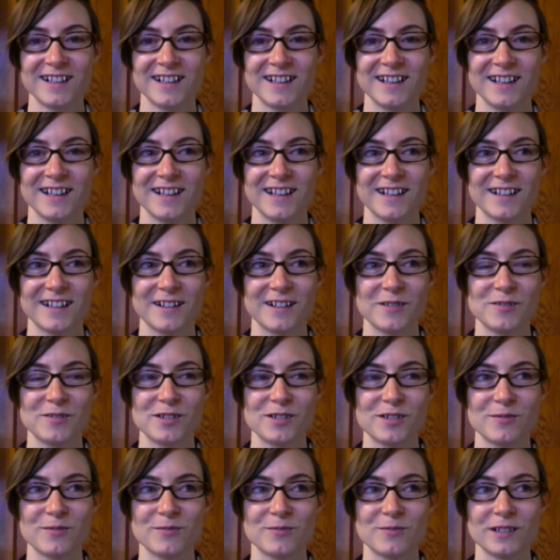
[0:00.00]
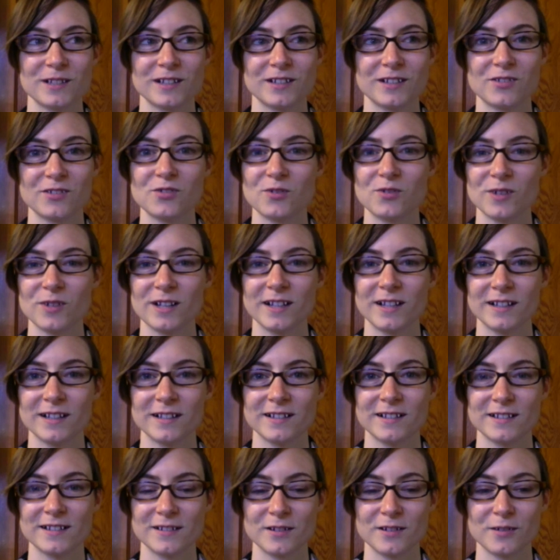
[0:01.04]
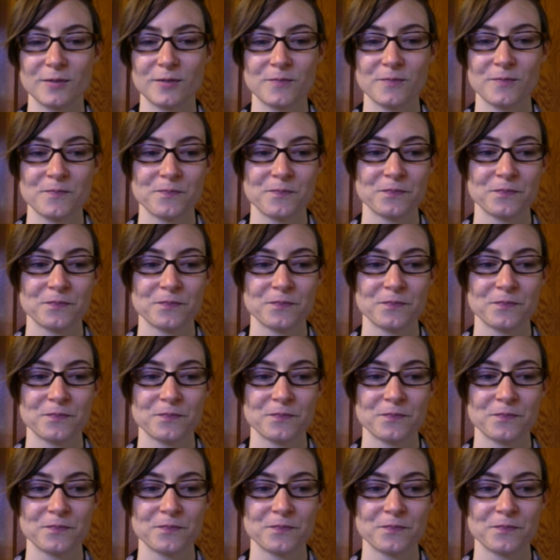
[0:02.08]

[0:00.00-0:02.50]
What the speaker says: and I'm just really enjoying it. So